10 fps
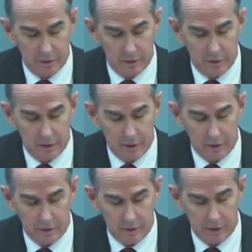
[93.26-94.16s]

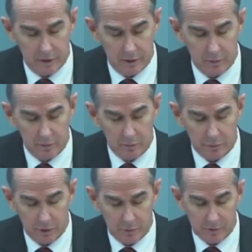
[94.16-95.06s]
The whole
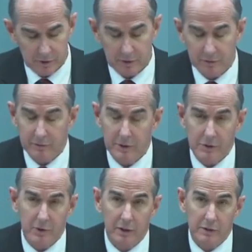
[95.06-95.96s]
purpose of
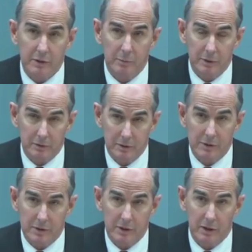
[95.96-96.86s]
disfellowshipping or
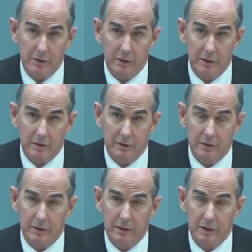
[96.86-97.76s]

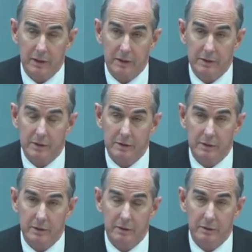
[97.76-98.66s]
disassociation is
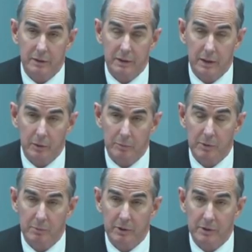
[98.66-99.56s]
to help the
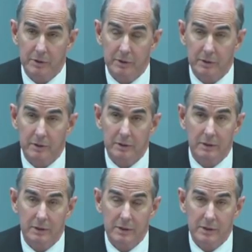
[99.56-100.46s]
person
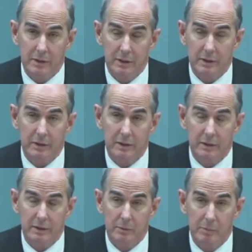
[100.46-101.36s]
see
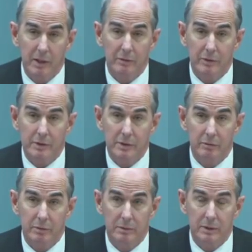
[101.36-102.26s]
the benefits
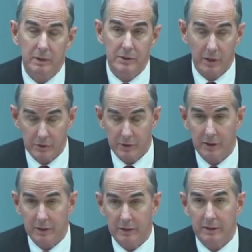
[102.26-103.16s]
of
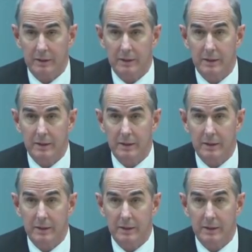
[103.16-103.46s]
associating.